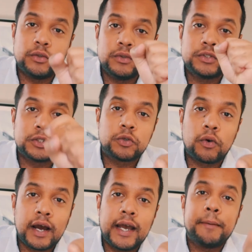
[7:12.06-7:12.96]
to
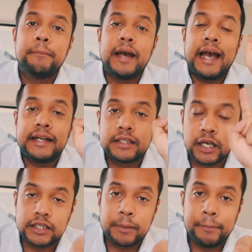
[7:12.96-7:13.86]
subscribe and
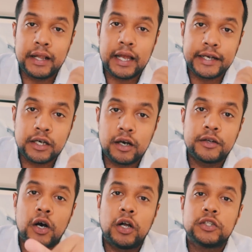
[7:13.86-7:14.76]
click on the bell
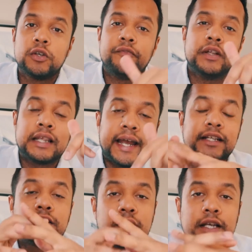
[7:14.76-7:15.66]
icon. Also, if you
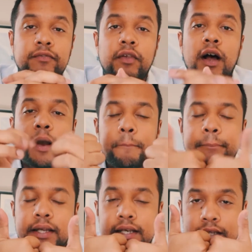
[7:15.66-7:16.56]
liked today's vlog,
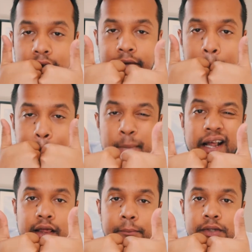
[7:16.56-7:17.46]
please give it a
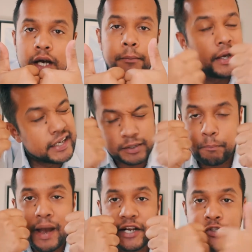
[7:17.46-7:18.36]
big thumbs up,
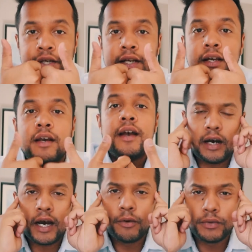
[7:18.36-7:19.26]
smash it.
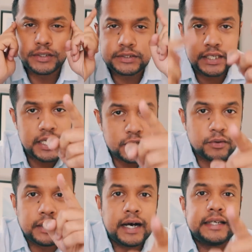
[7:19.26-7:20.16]
I will see
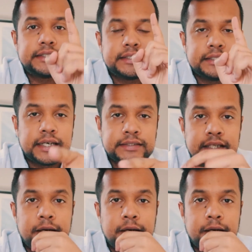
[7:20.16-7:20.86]
you guys next